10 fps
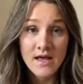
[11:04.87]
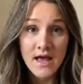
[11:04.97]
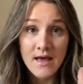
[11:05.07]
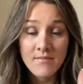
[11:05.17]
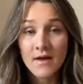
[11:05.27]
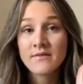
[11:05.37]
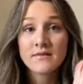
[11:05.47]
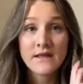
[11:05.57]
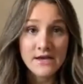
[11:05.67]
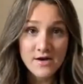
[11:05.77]
A month
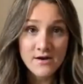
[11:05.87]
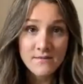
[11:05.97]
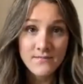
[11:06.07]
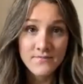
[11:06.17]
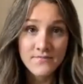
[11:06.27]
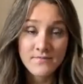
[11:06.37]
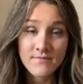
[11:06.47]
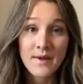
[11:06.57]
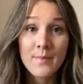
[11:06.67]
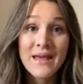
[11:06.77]
later,
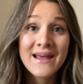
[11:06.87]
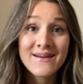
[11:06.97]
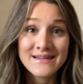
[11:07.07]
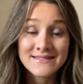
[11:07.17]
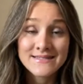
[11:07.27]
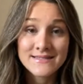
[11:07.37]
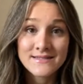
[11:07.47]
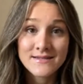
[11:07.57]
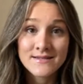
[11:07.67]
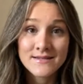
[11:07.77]
my parents
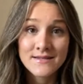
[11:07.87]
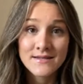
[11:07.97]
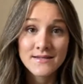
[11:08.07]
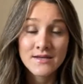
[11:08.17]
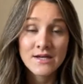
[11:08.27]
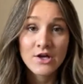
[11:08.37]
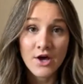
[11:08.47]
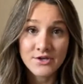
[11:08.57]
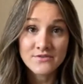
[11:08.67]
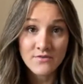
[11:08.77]

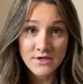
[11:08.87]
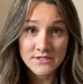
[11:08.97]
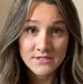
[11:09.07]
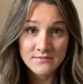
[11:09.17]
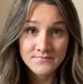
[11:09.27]
got a divorce.